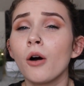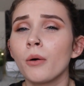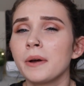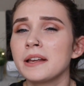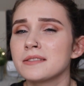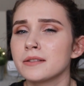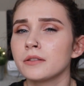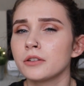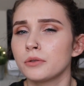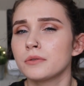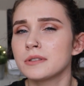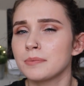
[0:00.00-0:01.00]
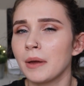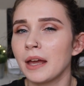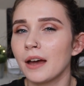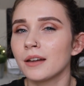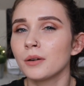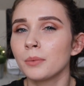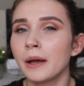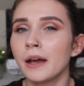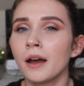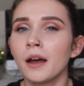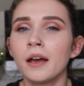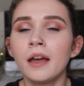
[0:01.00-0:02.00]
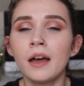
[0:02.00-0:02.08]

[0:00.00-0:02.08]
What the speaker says: always lose my underwear